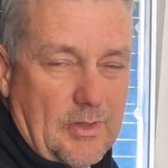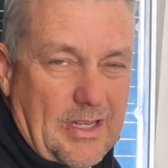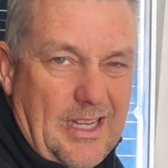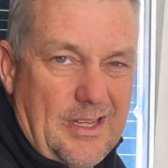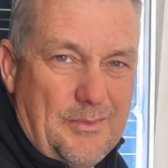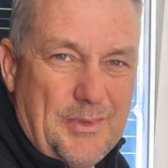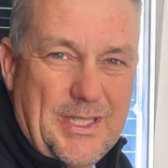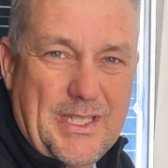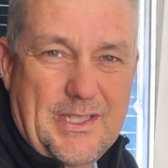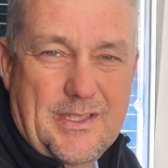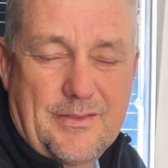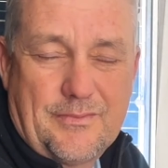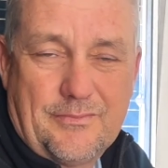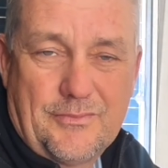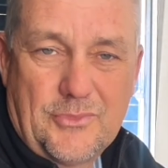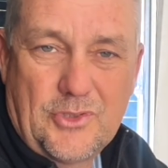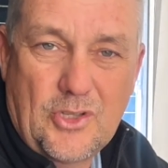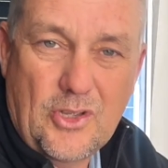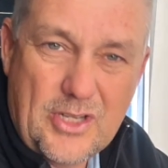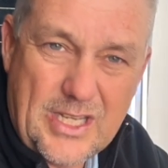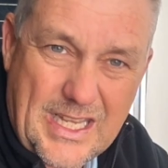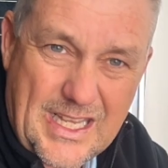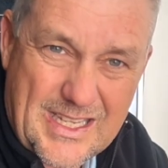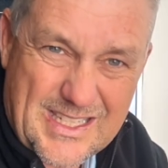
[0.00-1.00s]
element,
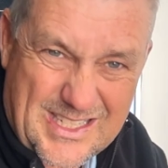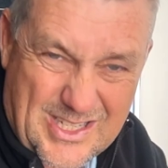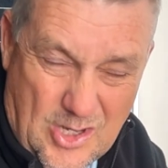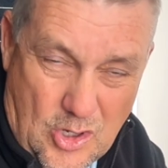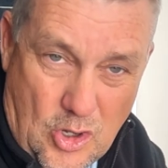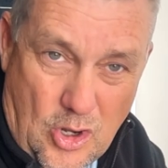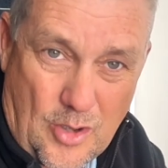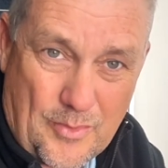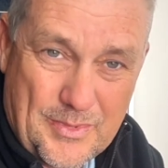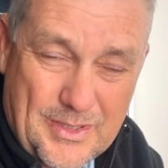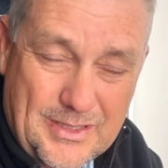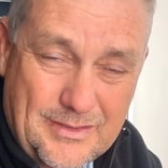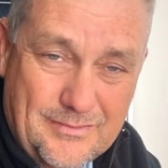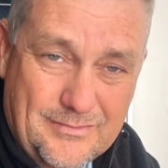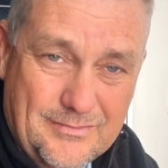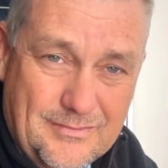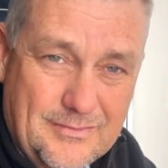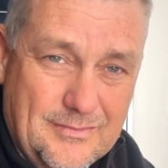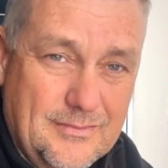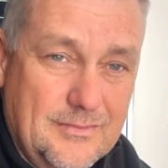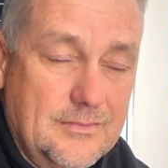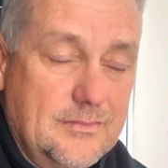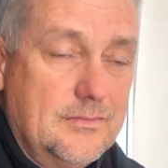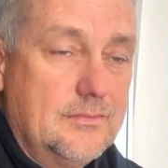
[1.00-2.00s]
not as common,
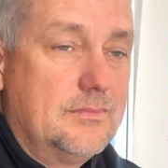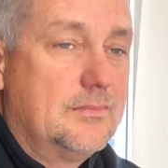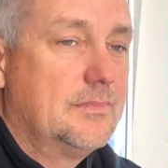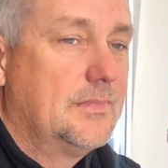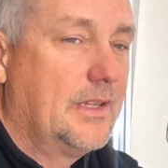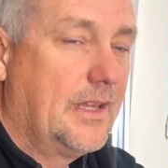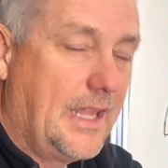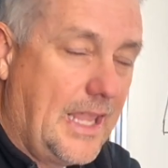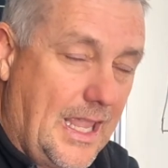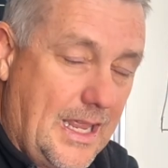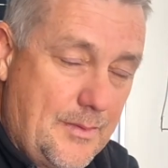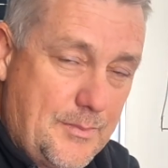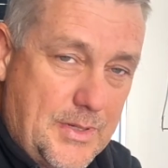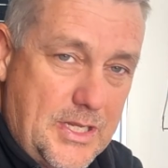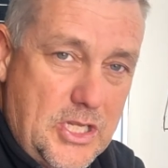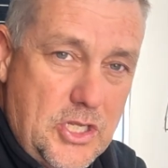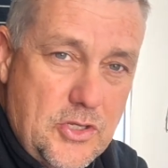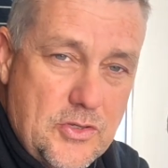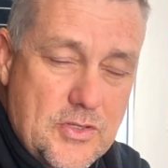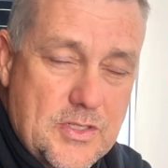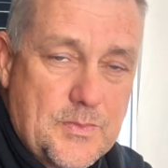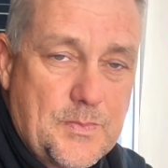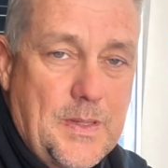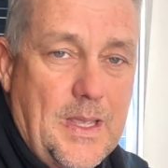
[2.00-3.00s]
can be
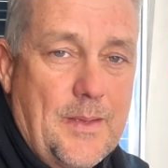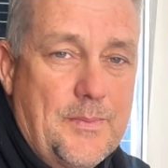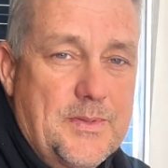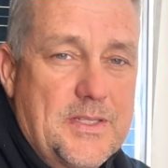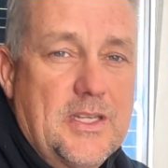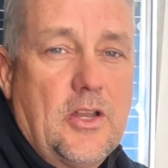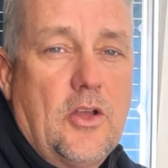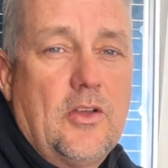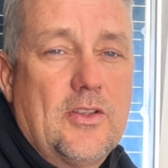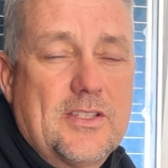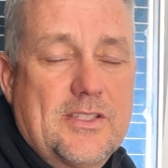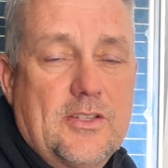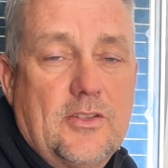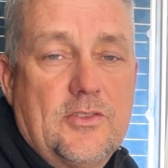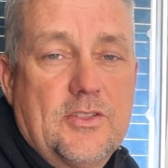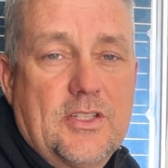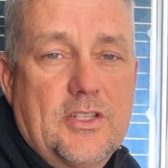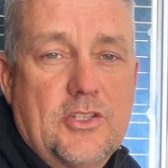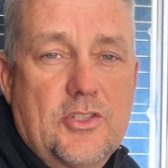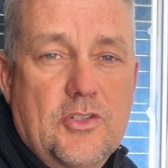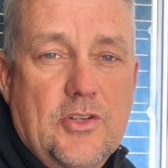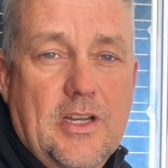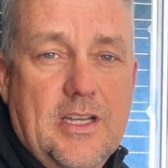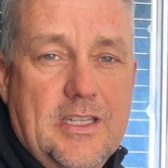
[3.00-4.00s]
used perhaps in households
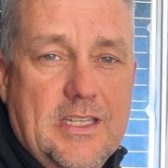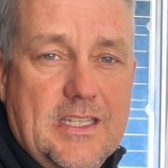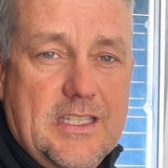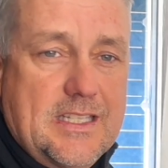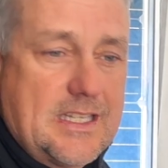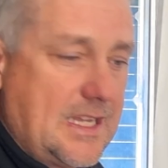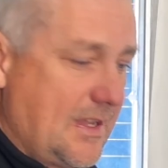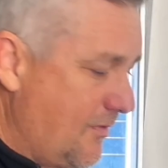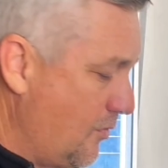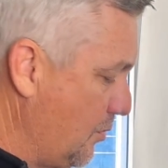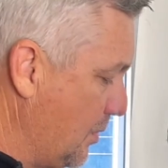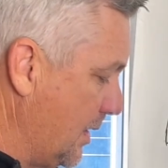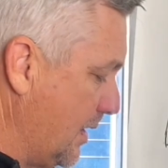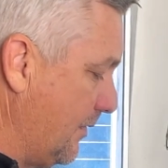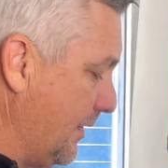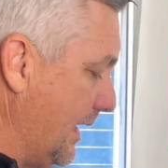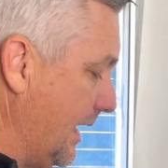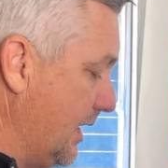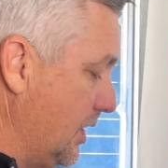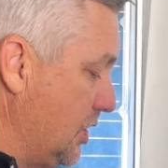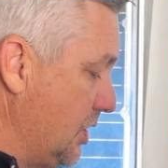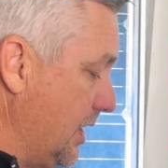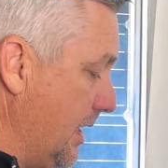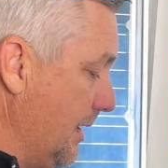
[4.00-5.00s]
that are trying to save a bit of
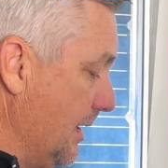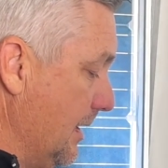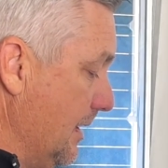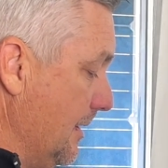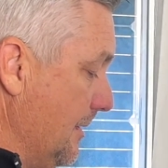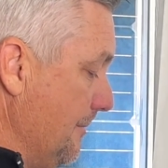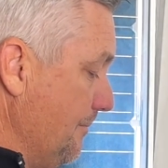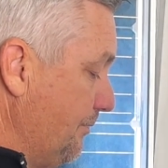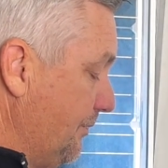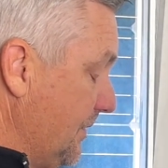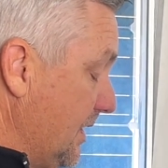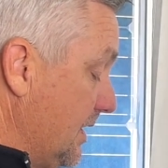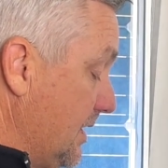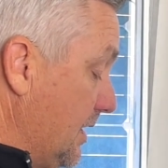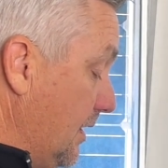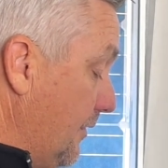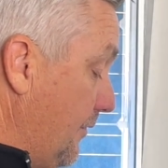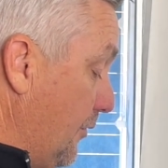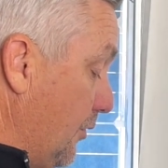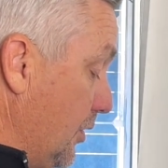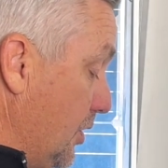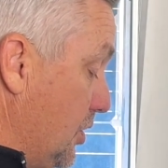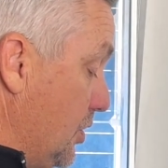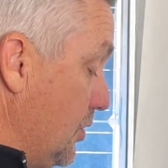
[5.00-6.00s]
energy. So
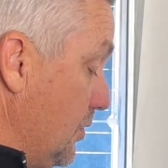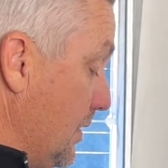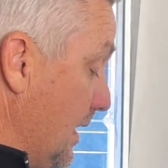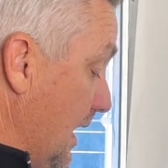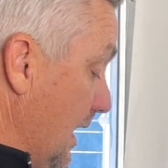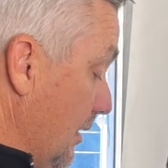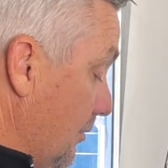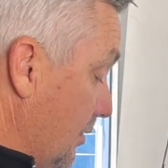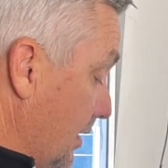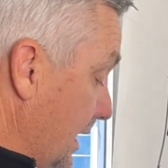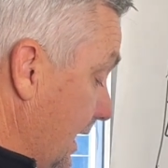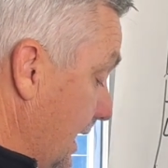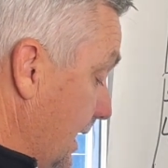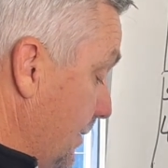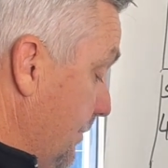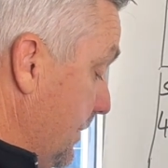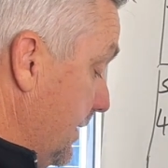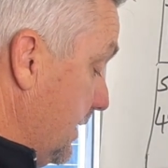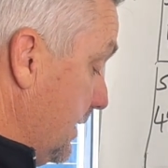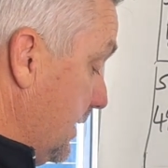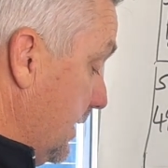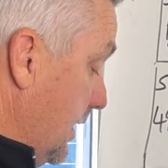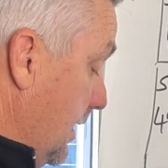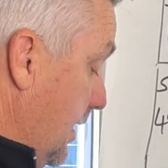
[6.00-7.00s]
for a 2 kilowatt
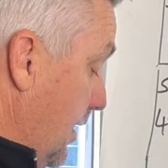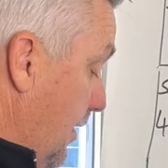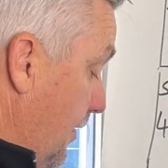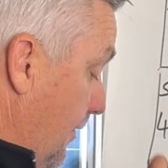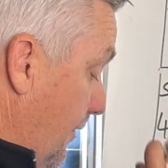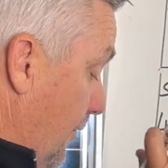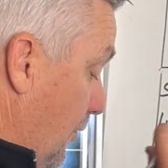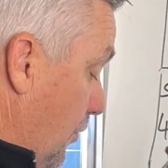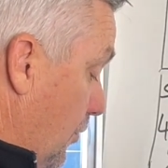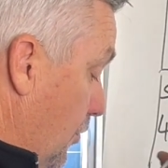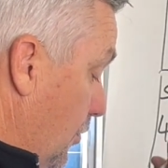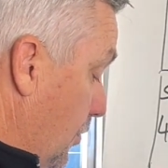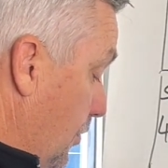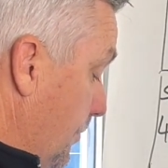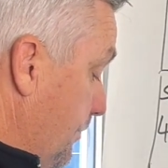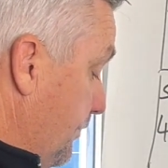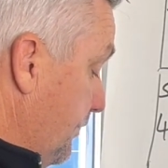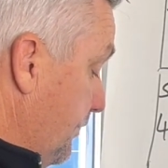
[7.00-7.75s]
element, for